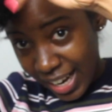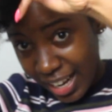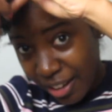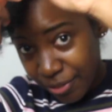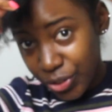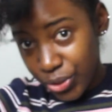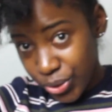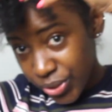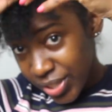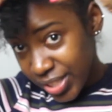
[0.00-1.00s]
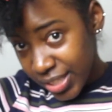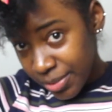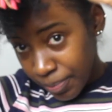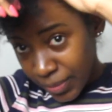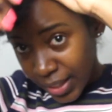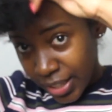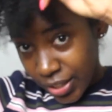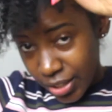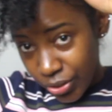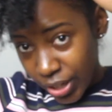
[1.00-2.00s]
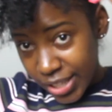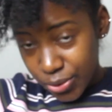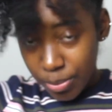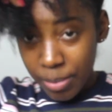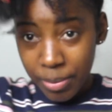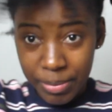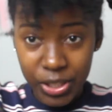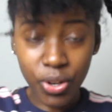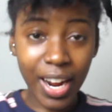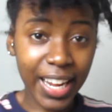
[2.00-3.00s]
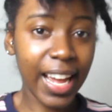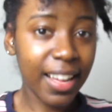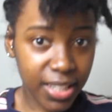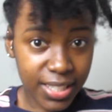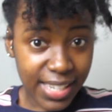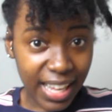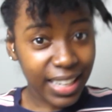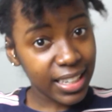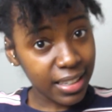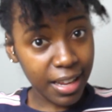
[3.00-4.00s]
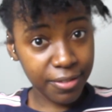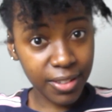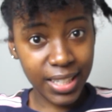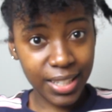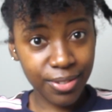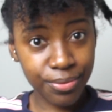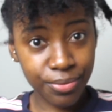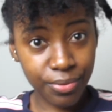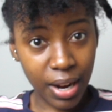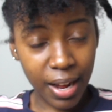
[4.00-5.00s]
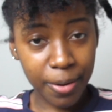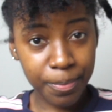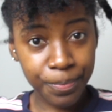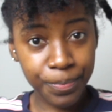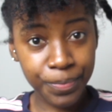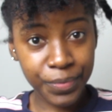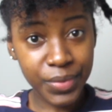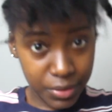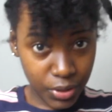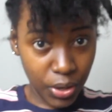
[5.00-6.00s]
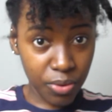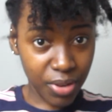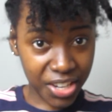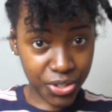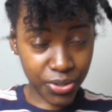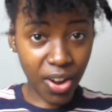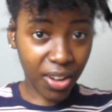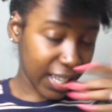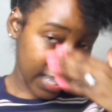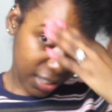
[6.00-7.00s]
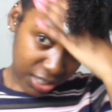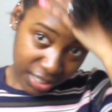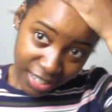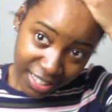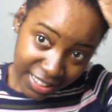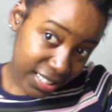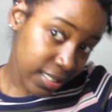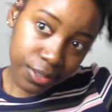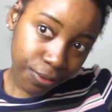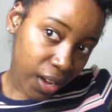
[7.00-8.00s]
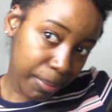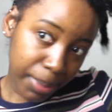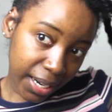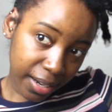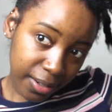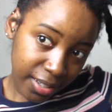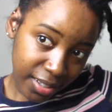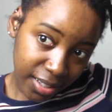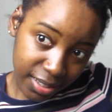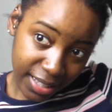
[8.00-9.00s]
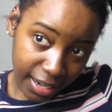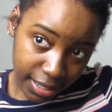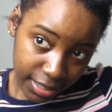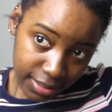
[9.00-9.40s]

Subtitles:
I have used. You guys remember me trying out the Dark and Lovely All Natural collection. This is far better than it.